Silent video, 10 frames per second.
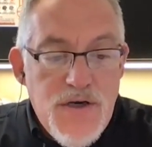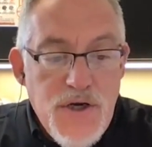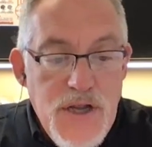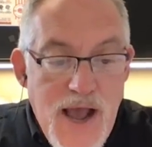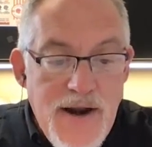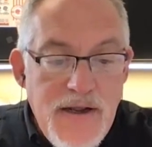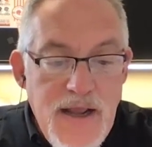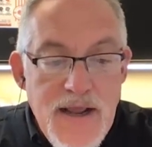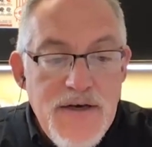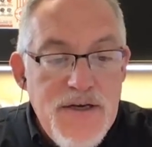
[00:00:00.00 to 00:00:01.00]
Yanick
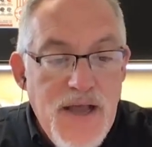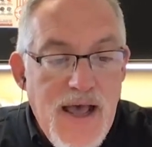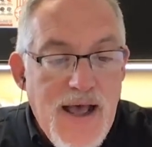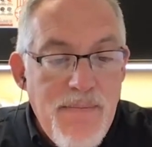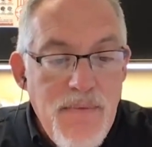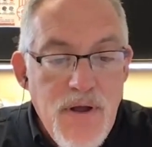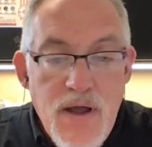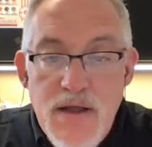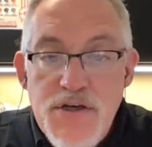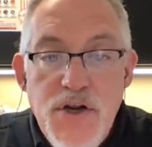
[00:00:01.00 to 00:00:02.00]
and Tom
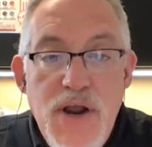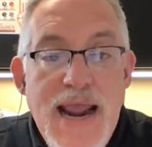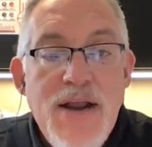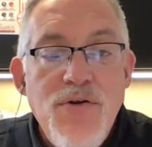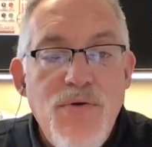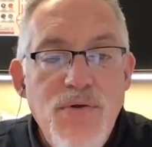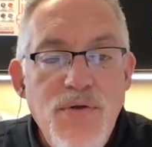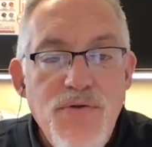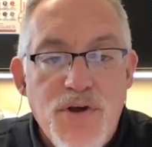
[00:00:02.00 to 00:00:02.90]
to handle